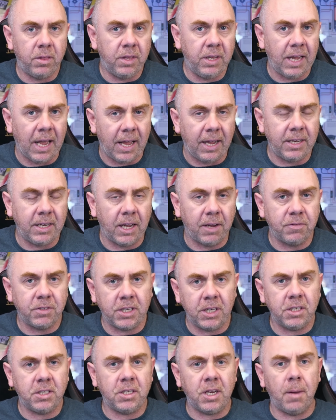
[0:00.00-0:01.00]
the iNav
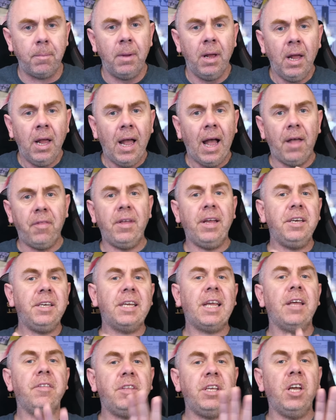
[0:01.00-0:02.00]
system. And then to
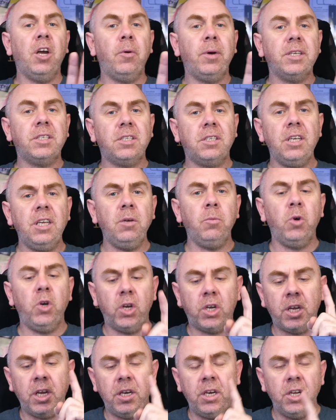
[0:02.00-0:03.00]
get the OSD
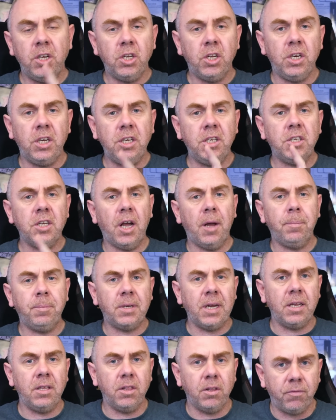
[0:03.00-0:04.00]
working, you need to
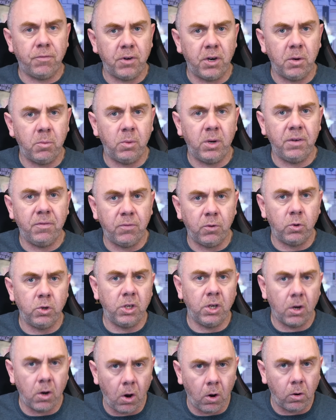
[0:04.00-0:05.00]
update the firmware for
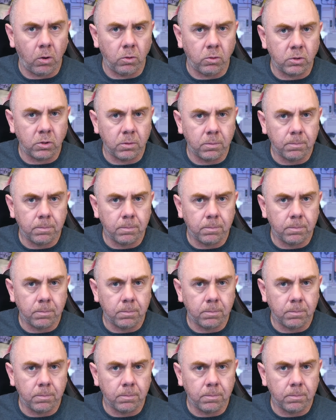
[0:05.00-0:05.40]
your goggles.